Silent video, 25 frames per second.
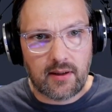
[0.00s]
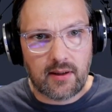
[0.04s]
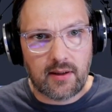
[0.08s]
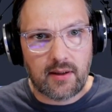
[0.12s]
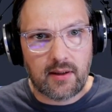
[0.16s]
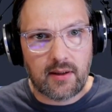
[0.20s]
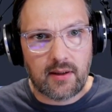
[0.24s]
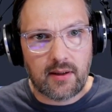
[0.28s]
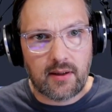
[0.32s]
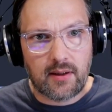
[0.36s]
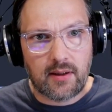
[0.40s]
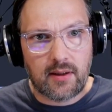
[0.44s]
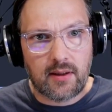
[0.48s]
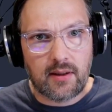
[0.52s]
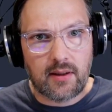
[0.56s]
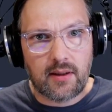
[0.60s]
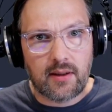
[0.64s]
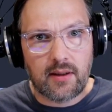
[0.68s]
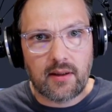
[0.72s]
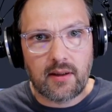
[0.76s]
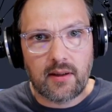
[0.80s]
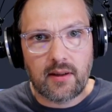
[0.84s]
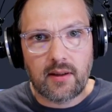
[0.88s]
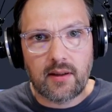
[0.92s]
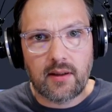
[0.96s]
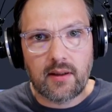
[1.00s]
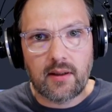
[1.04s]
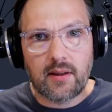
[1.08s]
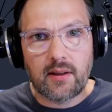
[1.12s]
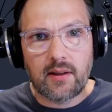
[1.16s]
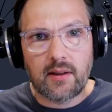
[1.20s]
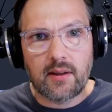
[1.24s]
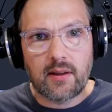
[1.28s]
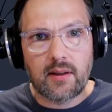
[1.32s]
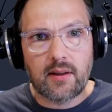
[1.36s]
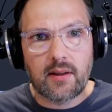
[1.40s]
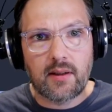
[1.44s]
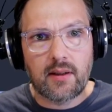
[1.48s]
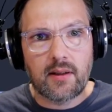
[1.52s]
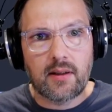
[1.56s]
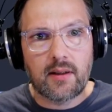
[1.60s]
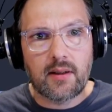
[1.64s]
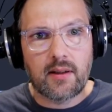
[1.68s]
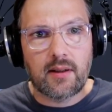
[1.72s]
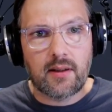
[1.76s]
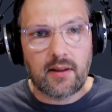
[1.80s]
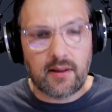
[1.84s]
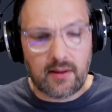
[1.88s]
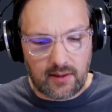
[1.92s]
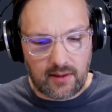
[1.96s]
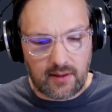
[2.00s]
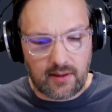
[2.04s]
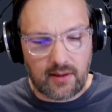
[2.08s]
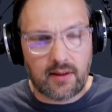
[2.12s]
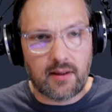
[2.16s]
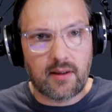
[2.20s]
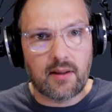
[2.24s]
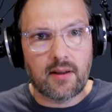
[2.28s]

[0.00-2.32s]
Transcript: No one is speaking in this clip.